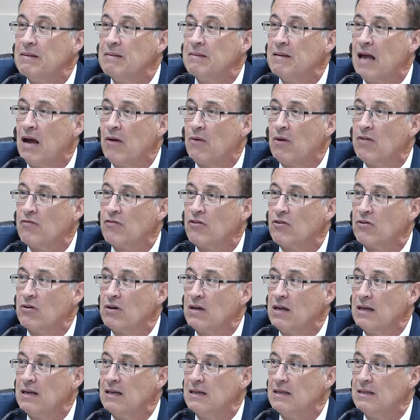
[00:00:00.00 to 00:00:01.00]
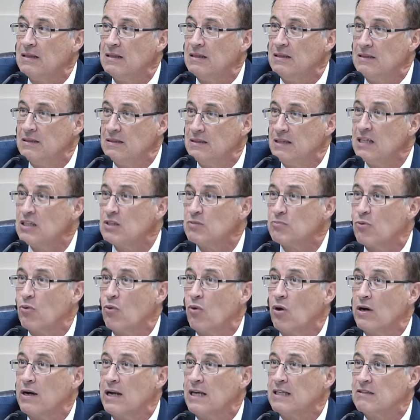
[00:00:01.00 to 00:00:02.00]
however, this
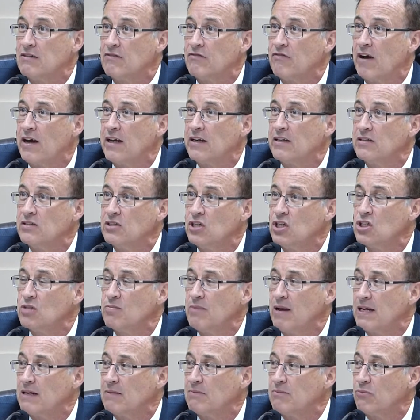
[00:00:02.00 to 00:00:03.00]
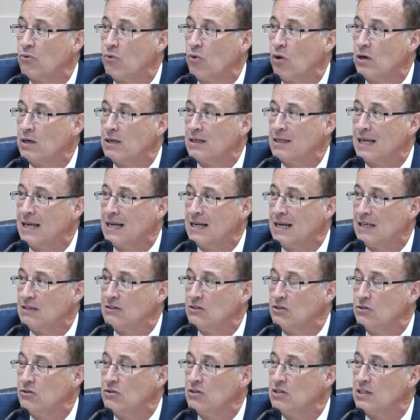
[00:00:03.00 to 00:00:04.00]
board, as the final decision-making board, cannot
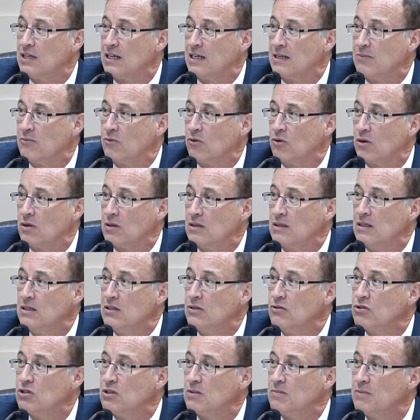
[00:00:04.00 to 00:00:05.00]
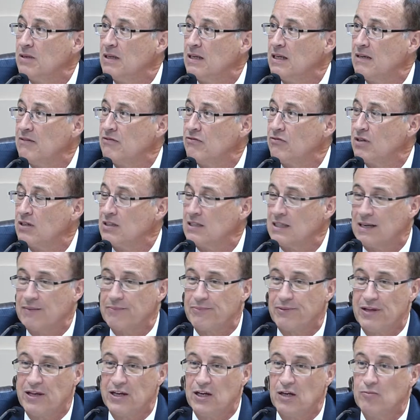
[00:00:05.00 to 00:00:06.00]
do this anymore. It used to be, for
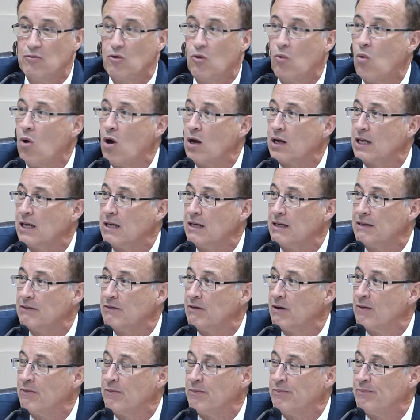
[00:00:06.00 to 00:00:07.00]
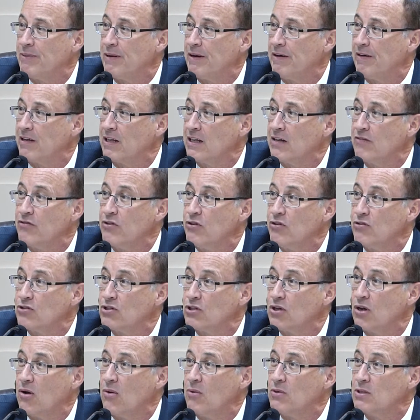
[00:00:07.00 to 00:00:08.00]
example, I know Milwaukee, apparently a few years
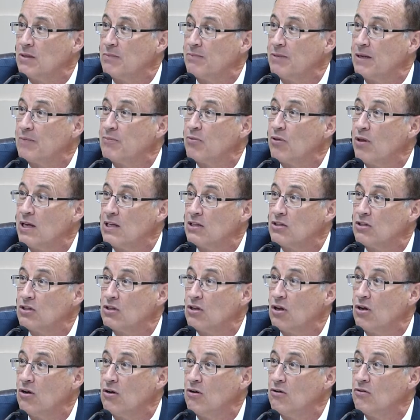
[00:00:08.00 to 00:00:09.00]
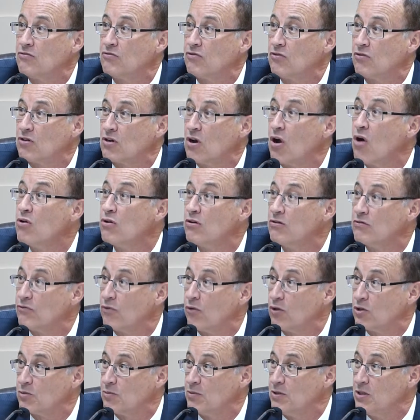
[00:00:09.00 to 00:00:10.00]
ago, was a big place to go for code
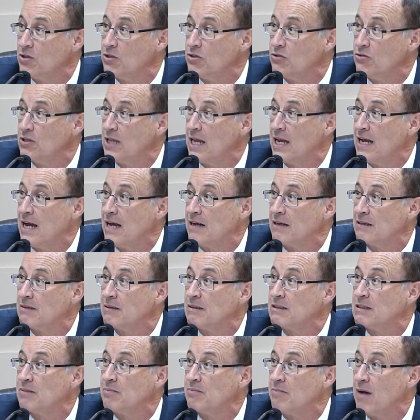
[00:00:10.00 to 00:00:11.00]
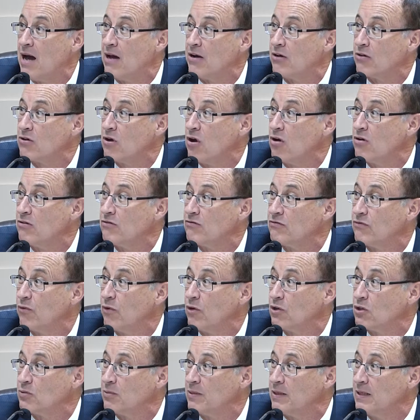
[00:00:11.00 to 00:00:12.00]
enforcement issues. They had some model code
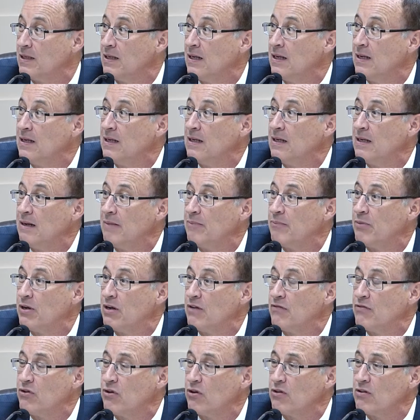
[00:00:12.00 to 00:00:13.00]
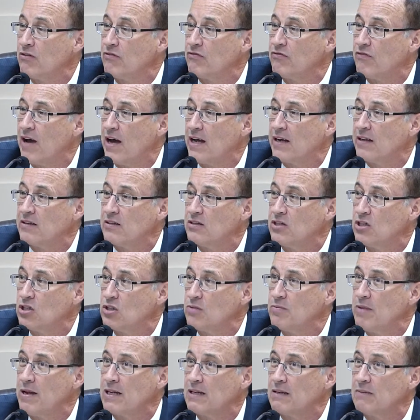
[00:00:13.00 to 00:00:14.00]
enforcement. But if you're the final
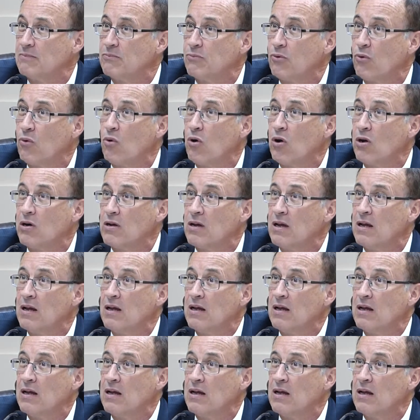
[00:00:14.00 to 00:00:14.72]
decision-making board,